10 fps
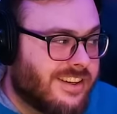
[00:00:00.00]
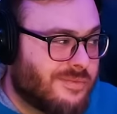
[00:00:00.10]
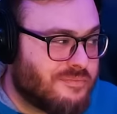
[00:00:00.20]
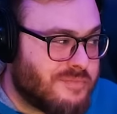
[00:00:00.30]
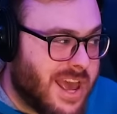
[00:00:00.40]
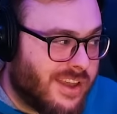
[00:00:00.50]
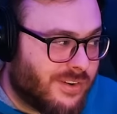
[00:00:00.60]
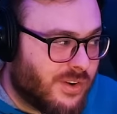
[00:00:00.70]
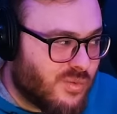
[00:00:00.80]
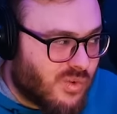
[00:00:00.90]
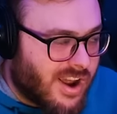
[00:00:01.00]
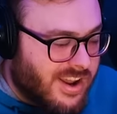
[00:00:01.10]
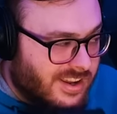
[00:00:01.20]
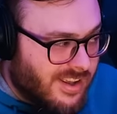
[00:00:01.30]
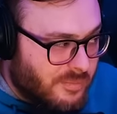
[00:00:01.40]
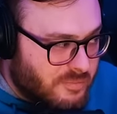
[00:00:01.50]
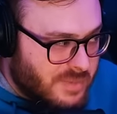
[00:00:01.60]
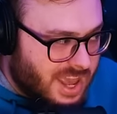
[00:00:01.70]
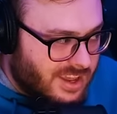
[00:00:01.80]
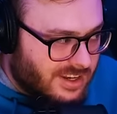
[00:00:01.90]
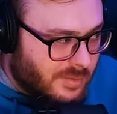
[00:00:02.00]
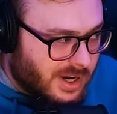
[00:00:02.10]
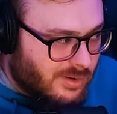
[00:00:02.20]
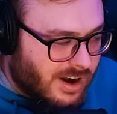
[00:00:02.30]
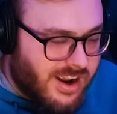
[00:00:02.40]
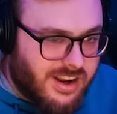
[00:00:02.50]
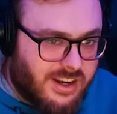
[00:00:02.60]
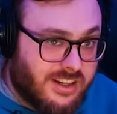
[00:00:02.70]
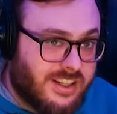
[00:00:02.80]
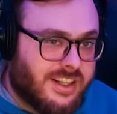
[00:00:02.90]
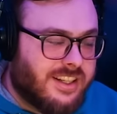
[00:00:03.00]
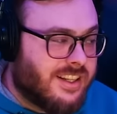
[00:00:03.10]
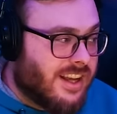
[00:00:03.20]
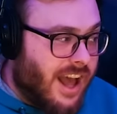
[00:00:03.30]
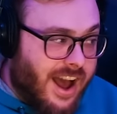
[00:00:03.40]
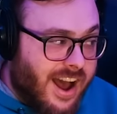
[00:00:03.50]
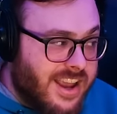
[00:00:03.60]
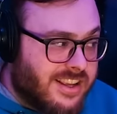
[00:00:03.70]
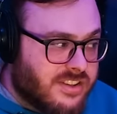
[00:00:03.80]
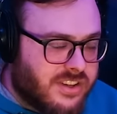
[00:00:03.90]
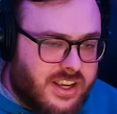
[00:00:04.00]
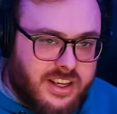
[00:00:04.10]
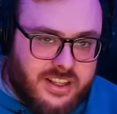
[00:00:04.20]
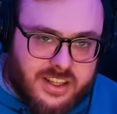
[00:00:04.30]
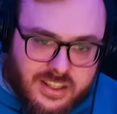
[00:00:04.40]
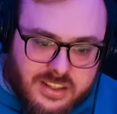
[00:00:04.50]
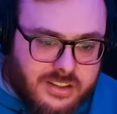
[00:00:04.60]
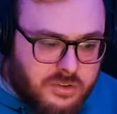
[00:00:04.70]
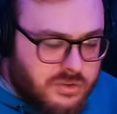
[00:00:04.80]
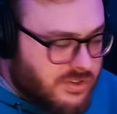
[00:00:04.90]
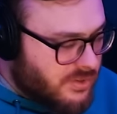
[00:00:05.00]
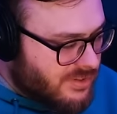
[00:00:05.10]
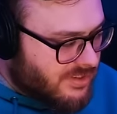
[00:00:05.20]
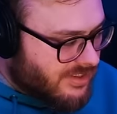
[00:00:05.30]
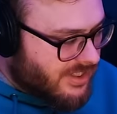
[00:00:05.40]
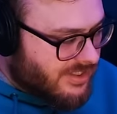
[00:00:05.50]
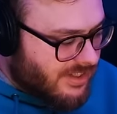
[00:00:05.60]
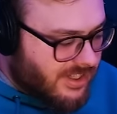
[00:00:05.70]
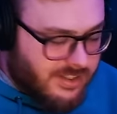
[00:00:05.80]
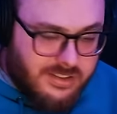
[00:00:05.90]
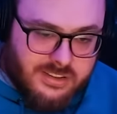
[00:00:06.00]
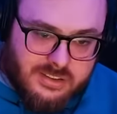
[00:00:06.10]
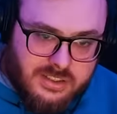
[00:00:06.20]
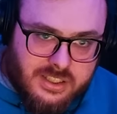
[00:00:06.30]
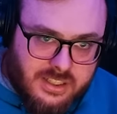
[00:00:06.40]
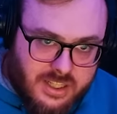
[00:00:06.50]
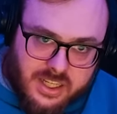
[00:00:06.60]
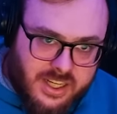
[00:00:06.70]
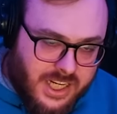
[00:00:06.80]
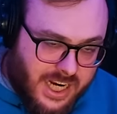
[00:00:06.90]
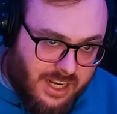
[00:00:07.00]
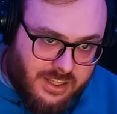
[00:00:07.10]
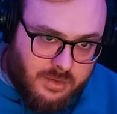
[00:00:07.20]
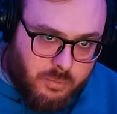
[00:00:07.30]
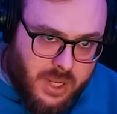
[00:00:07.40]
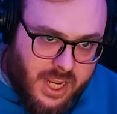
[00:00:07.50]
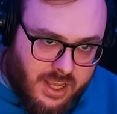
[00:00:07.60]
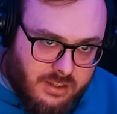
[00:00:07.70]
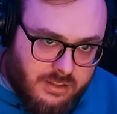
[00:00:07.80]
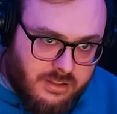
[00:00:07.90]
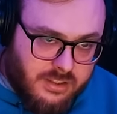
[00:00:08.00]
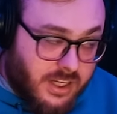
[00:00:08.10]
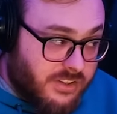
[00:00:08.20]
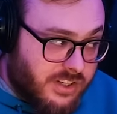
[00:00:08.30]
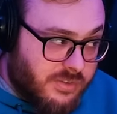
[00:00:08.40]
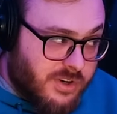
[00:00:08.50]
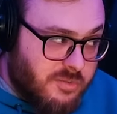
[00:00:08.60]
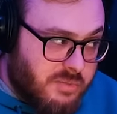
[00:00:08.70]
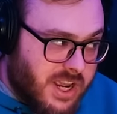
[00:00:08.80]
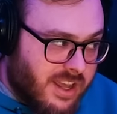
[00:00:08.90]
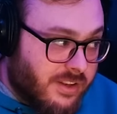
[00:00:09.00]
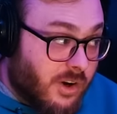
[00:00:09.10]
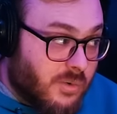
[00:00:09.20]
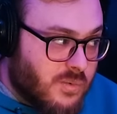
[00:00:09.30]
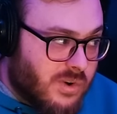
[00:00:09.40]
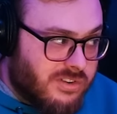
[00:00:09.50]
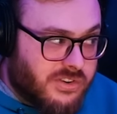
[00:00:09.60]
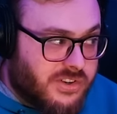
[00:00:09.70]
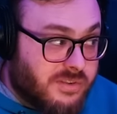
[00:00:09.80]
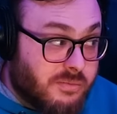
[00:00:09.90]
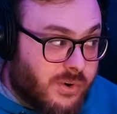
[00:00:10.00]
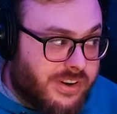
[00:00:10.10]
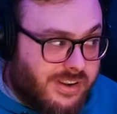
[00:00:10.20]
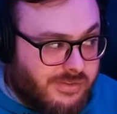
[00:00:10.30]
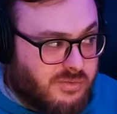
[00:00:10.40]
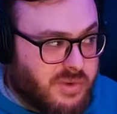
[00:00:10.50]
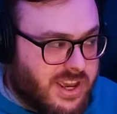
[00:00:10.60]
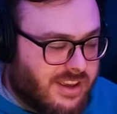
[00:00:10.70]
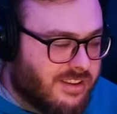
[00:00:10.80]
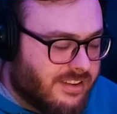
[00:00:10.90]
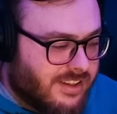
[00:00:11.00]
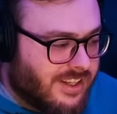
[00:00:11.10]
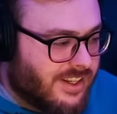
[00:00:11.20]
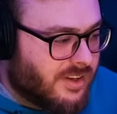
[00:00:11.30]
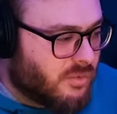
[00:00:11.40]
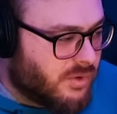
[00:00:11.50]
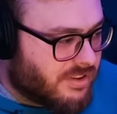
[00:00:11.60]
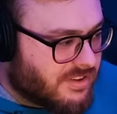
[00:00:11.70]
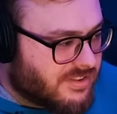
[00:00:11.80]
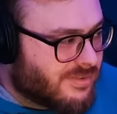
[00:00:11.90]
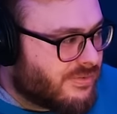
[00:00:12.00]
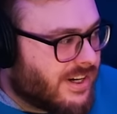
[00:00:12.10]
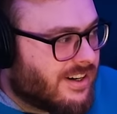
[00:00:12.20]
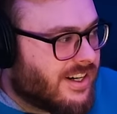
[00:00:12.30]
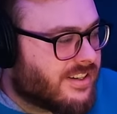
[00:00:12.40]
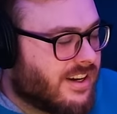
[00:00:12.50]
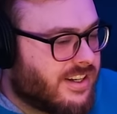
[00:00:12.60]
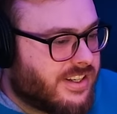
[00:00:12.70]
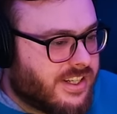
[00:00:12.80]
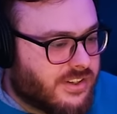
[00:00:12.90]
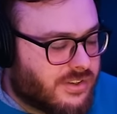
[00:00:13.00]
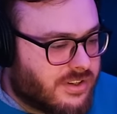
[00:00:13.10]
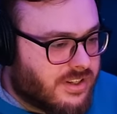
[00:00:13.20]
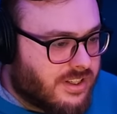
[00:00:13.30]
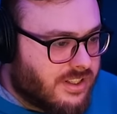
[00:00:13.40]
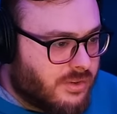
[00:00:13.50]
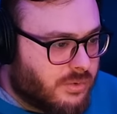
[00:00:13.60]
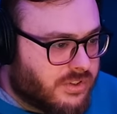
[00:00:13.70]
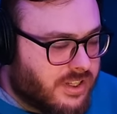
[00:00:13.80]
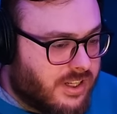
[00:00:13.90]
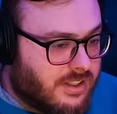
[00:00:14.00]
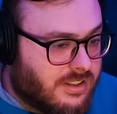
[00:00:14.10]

men, right? Men, am I right? I can say Susan looks nice today and then a man, a different man, a worse, more evil man, with his nefarious ideas. We'll say.